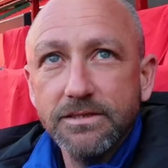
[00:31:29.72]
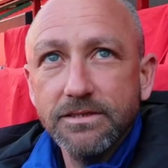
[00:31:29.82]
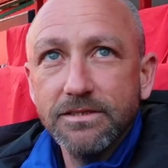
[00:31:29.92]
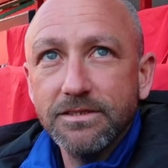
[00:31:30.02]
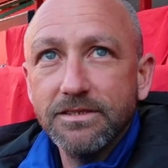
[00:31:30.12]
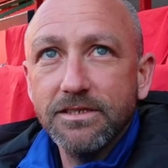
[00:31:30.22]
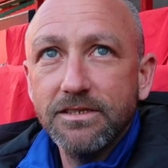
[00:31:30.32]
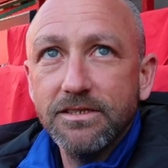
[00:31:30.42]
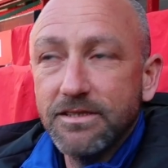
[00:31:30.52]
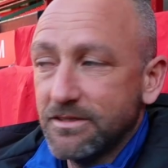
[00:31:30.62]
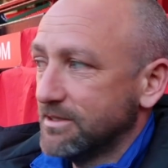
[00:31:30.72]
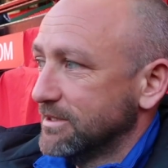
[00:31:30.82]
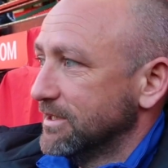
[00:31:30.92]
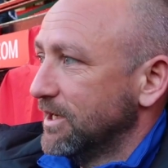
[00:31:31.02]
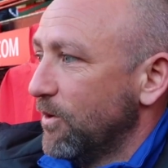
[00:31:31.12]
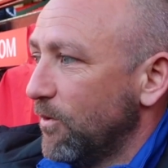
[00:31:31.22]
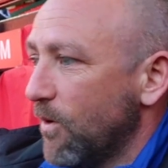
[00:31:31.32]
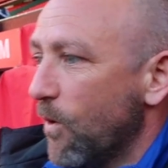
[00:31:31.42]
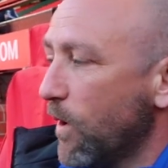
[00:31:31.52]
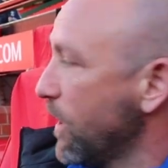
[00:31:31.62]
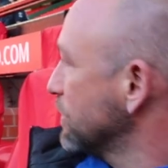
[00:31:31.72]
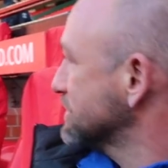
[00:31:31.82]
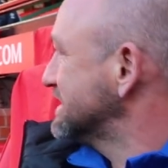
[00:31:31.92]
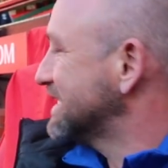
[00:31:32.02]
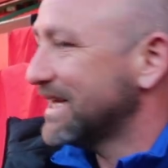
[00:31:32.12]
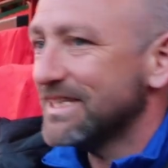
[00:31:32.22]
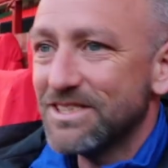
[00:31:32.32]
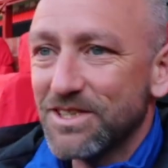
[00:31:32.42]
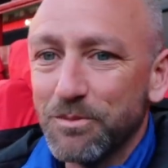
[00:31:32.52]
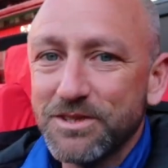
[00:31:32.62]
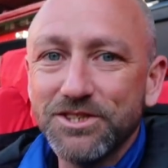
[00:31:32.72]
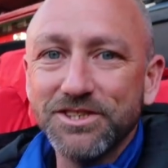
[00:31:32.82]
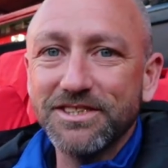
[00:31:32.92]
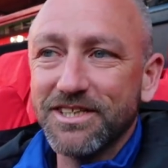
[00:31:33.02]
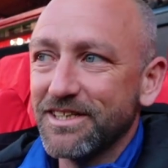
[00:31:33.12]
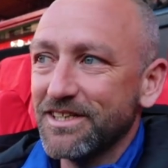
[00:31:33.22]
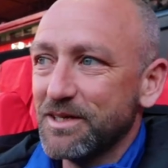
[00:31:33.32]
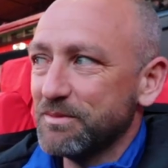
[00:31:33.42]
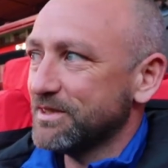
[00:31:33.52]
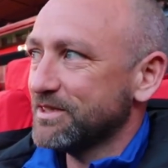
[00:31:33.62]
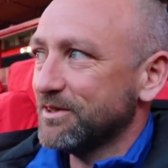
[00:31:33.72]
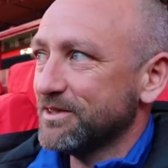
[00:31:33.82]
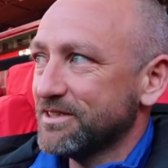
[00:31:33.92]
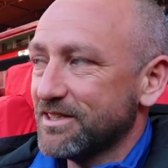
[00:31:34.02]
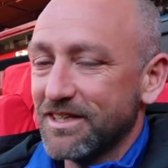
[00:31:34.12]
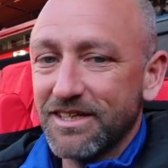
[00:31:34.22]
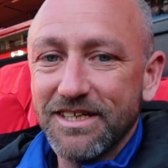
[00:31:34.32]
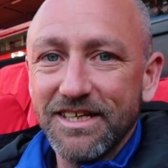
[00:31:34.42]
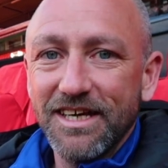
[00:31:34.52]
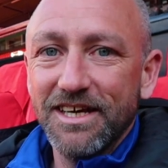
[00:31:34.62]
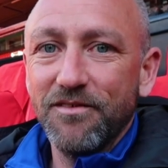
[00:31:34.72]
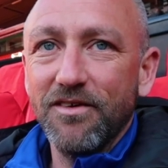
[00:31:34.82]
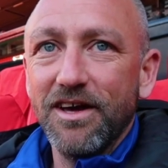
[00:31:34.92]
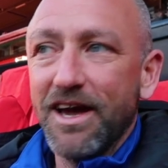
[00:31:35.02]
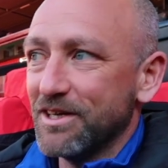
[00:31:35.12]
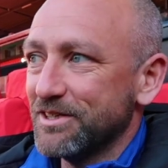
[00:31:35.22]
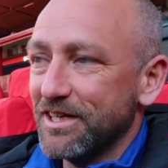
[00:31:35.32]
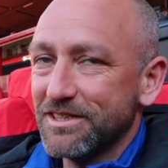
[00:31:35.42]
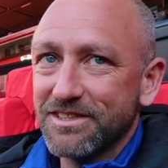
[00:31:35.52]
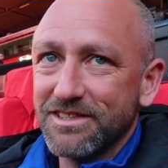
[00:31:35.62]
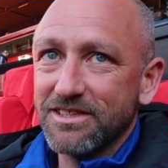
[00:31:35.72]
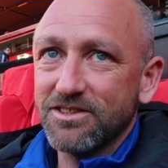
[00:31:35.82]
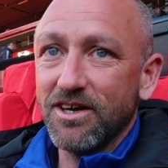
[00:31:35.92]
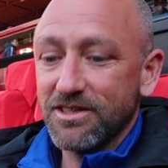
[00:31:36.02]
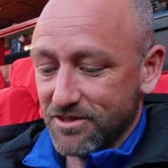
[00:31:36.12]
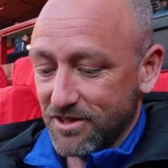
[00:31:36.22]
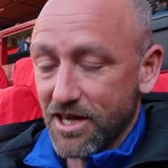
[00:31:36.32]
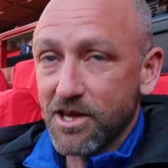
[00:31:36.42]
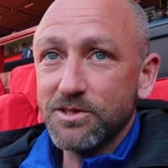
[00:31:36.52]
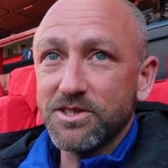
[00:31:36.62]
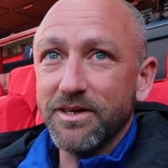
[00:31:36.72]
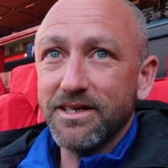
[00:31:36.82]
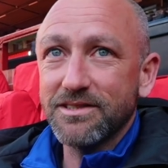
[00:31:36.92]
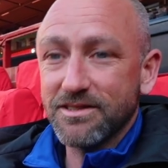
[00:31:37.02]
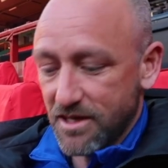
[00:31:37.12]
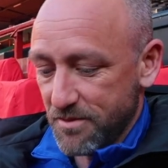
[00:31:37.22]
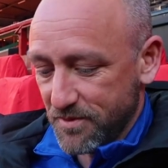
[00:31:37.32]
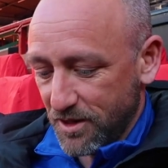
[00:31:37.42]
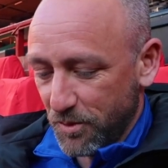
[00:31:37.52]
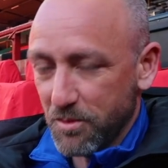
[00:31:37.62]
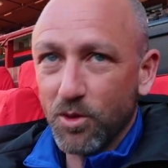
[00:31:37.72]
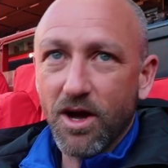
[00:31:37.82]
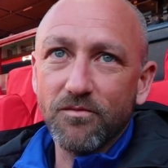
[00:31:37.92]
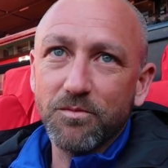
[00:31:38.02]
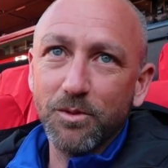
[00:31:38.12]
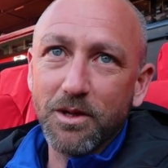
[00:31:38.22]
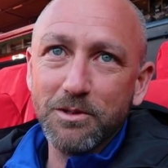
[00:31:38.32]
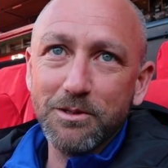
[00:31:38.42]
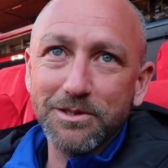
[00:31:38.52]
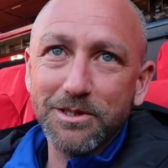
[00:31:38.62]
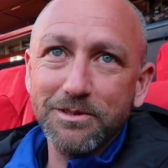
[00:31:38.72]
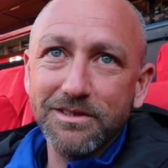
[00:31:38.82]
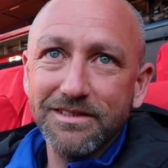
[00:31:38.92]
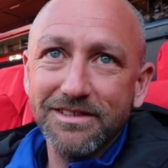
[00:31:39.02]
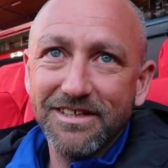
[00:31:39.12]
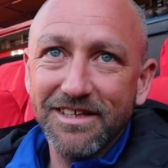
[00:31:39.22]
The sacred seat. How's it feel? Well, yes, yeah, opposition seat, isn't it? So it's, uh, yeah, it's, it's nice. Could get used to it. It's um, a little bit more comfortable than I'm used to. Are